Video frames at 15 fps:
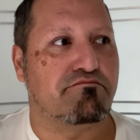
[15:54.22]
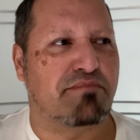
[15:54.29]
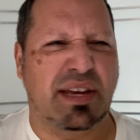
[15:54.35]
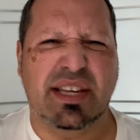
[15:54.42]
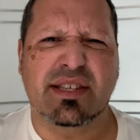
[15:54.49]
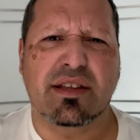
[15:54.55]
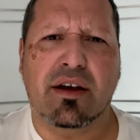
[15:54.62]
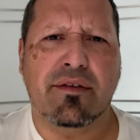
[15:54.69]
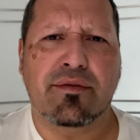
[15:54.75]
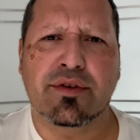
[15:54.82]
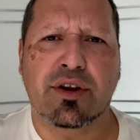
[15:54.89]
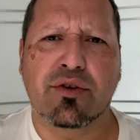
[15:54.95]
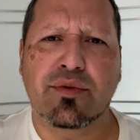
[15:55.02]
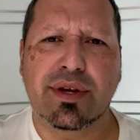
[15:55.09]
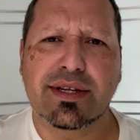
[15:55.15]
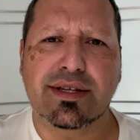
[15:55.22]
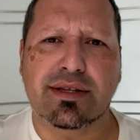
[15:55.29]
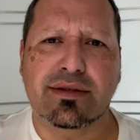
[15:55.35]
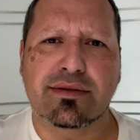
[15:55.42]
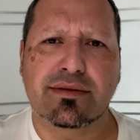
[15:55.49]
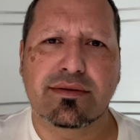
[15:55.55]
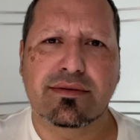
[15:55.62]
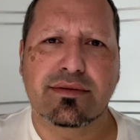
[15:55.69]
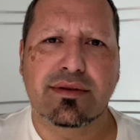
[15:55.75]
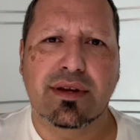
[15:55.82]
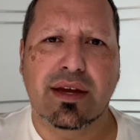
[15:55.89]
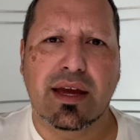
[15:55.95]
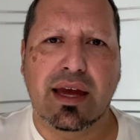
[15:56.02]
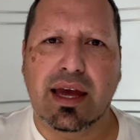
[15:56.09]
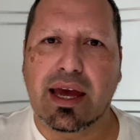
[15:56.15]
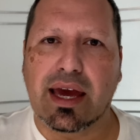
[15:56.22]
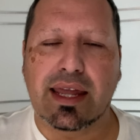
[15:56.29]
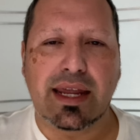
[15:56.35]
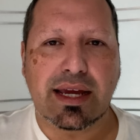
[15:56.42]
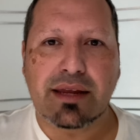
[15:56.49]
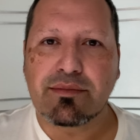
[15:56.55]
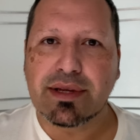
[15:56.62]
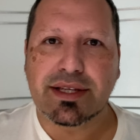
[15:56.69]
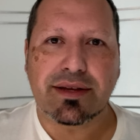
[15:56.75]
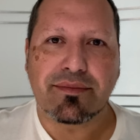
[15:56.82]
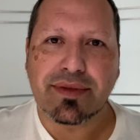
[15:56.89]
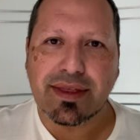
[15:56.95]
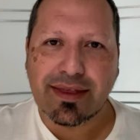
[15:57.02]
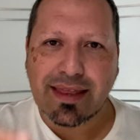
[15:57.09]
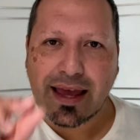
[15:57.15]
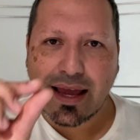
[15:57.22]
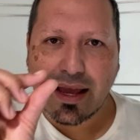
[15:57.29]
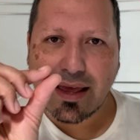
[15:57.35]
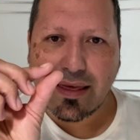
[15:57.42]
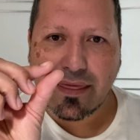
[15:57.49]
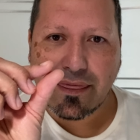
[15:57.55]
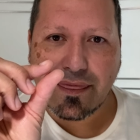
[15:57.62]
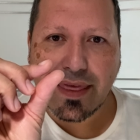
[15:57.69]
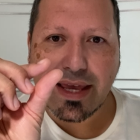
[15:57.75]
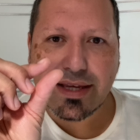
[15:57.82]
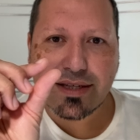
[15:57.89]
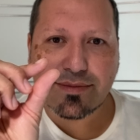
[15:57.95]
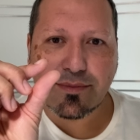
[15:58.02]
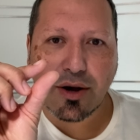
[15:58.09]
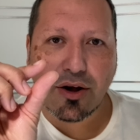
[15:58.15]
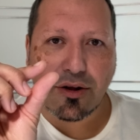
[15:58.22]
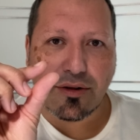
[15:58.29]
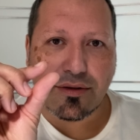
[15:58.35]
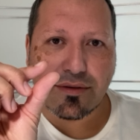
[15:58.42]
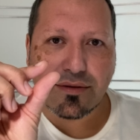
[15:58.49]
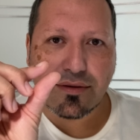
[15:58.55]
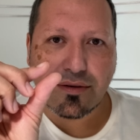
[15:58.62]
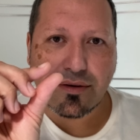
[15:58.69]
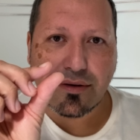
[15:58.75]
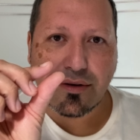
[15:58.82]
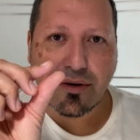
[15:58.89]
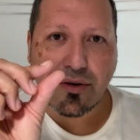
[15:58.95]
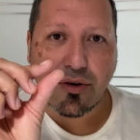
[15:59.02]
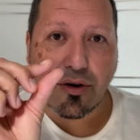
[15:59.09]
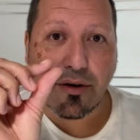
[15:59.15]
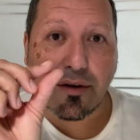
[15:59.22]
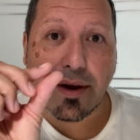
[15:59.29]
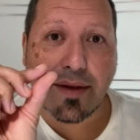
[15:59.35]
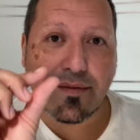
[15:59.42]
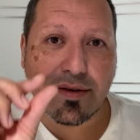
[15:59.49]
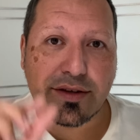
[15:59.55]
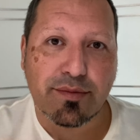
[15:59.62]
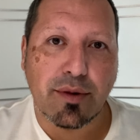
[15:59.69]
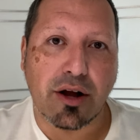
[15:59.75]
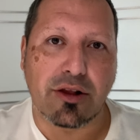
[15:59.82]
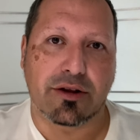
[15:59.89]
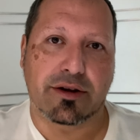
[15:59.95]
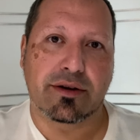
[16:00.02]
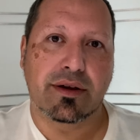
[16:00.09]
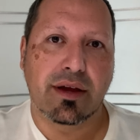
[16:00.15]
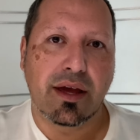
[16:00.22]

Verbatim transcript: pissed off for no reason and it can be something this small or even smaller